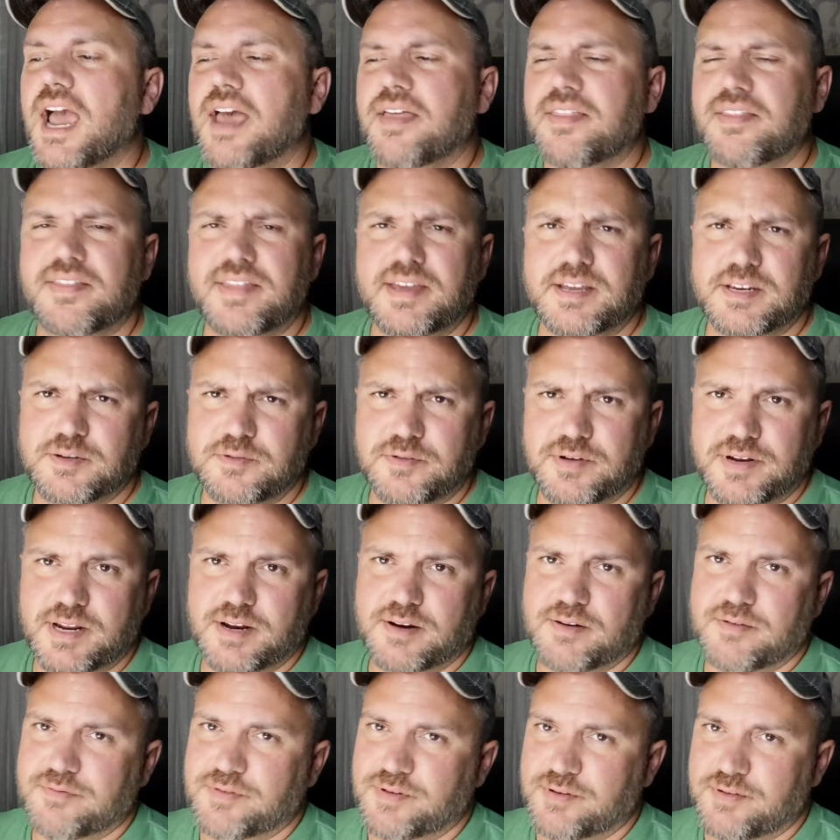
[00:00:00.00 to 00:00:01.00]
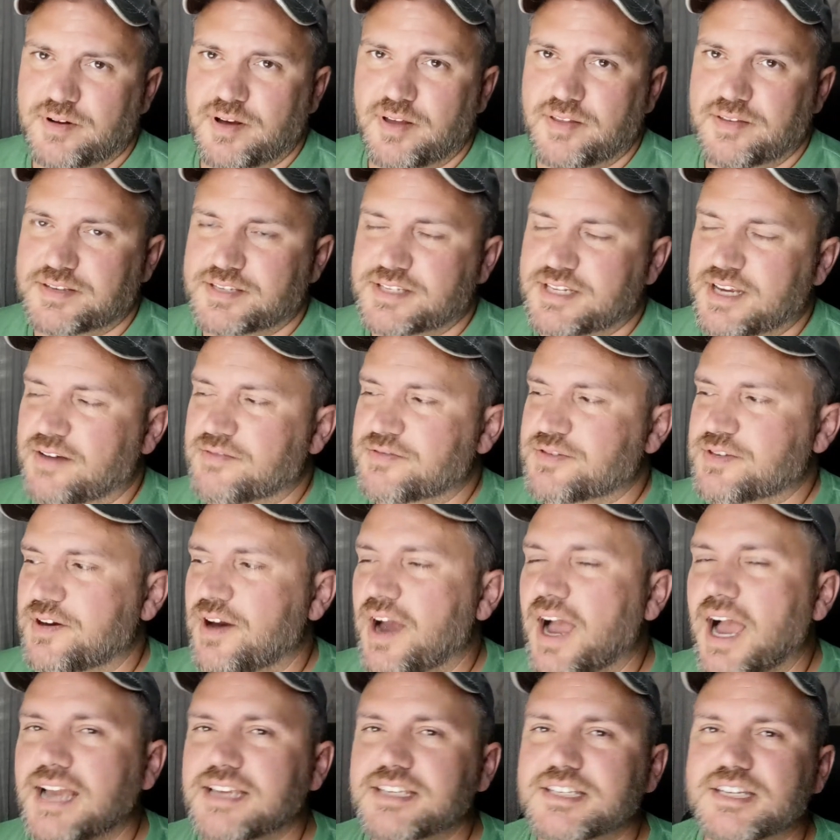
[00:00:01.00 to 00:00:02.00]
And then they do an interview and all this stuff.
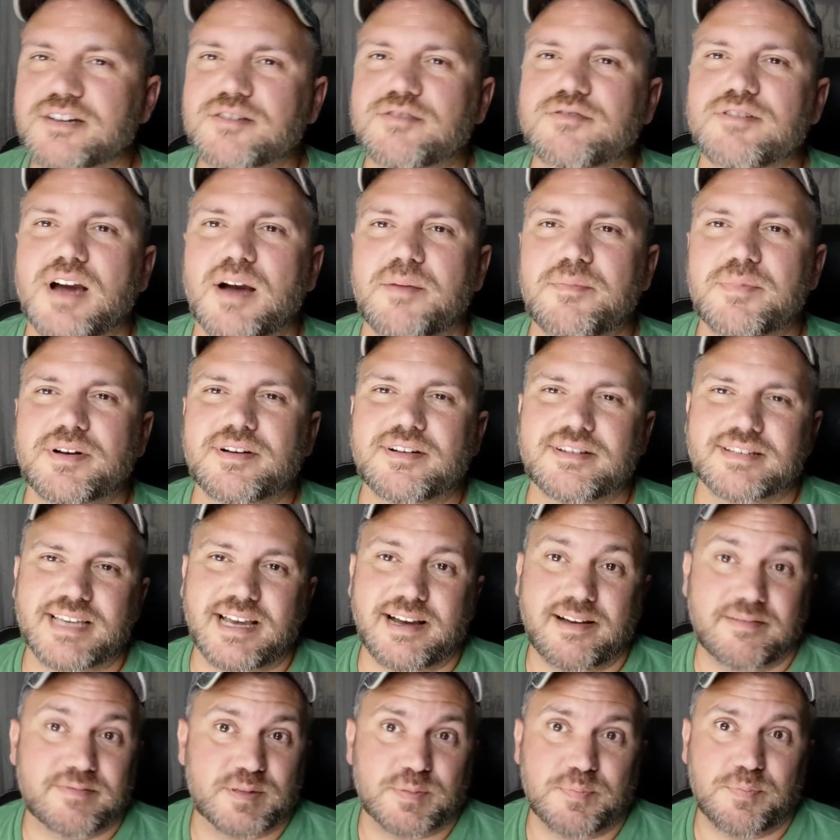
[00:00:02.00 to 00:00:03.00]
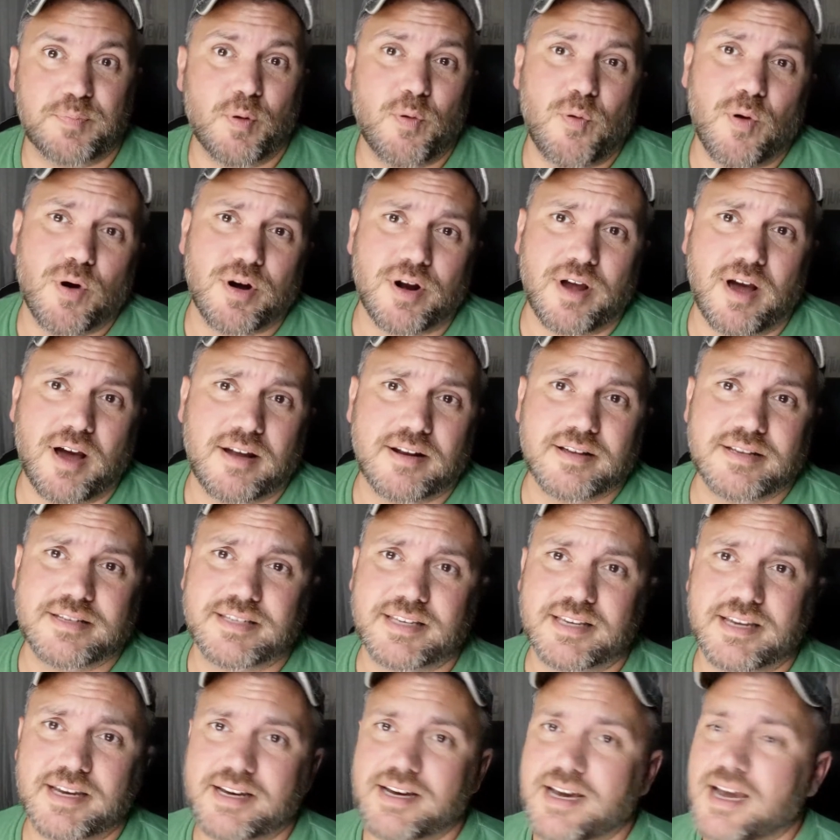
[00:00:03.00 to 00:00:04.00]
So I stuck around because I was bored,
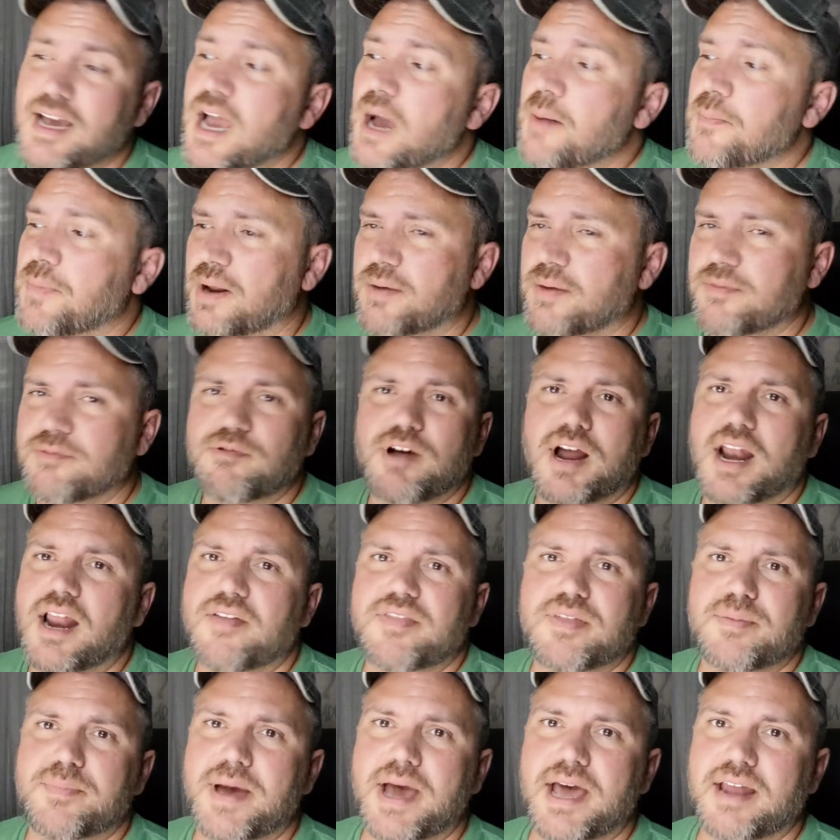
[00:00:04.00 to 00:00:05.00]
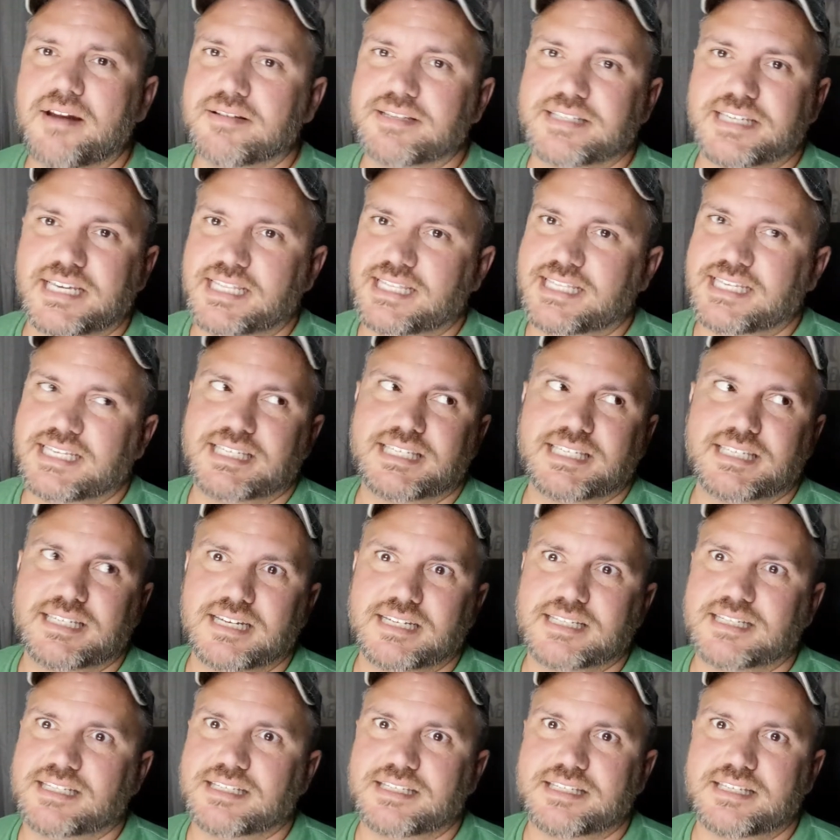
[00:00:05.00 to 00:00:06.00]
honestly. But right off the bat, I was like, this
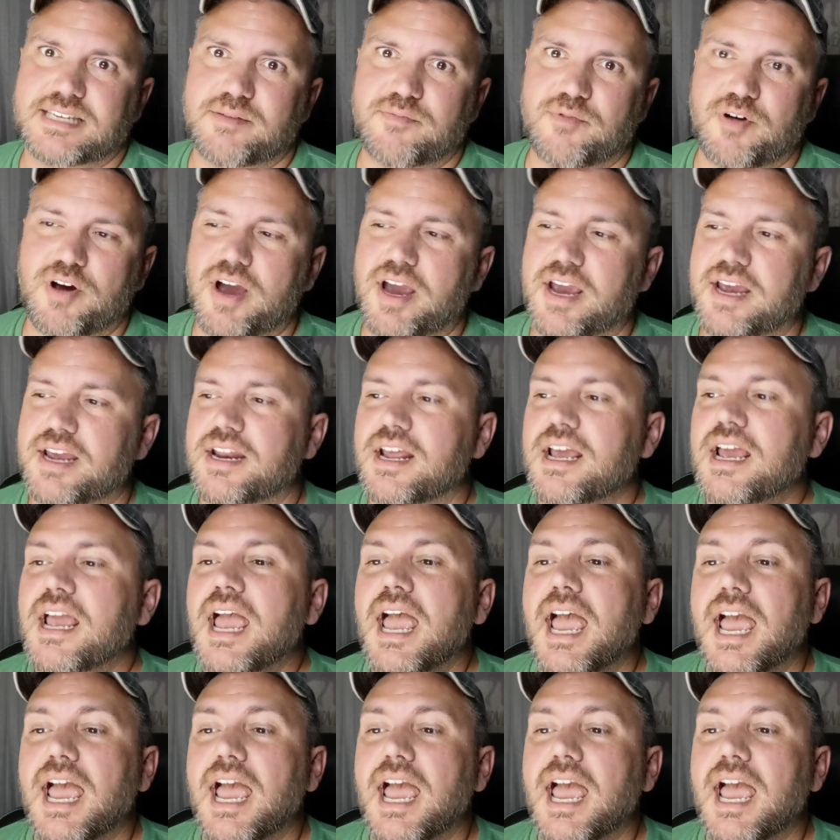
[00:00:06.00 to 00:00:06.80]
doesn't seem right.